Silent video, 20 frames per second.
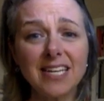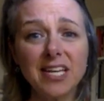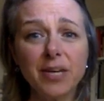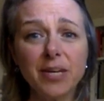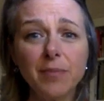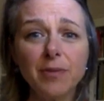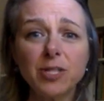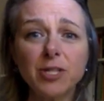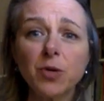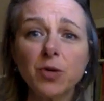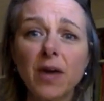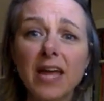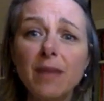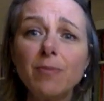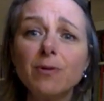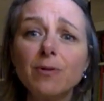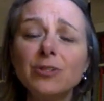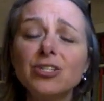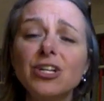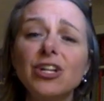but you're able
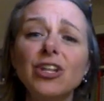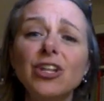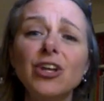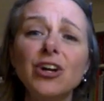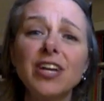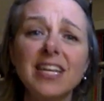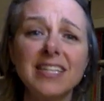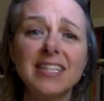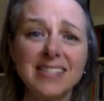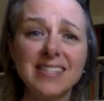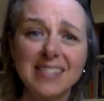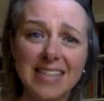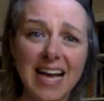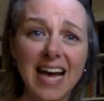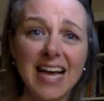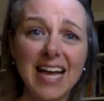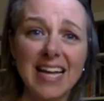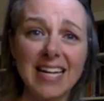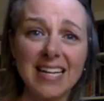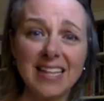to look
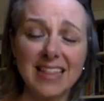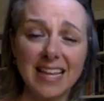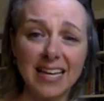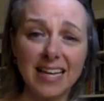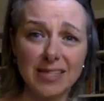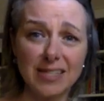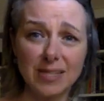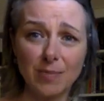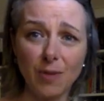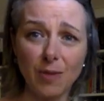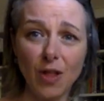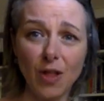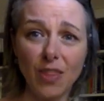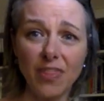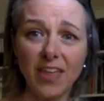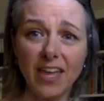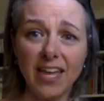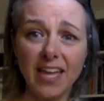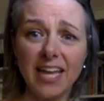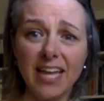inside that small
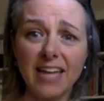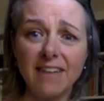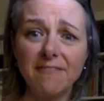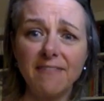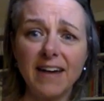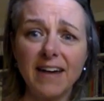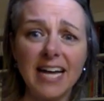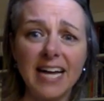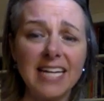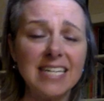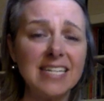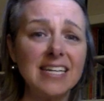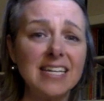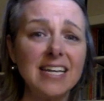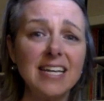thing and find